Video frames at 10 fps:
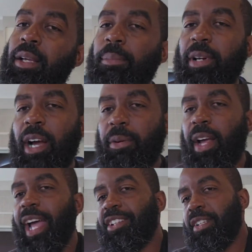But I would
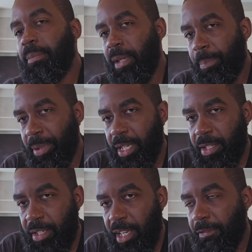actually be
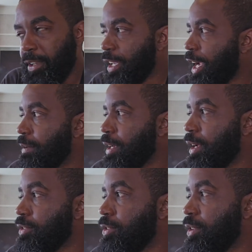PC if it came
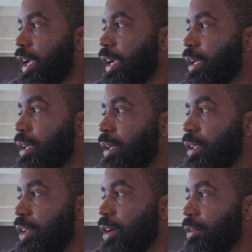down to like,
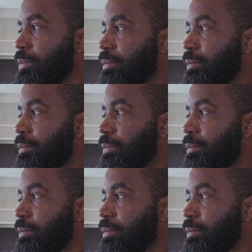you know,